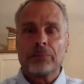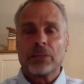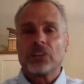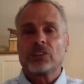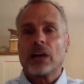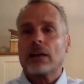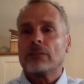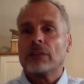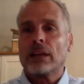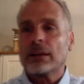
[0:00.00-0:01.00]
It's kind
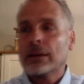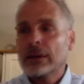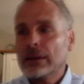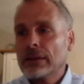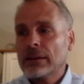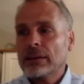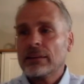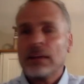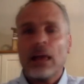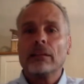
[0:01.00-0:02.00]
of like the,
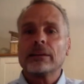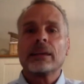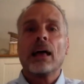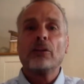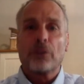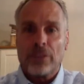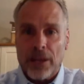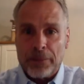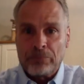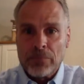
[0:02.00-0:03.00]
the Helen Keller
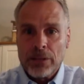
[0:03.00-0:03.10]
thing.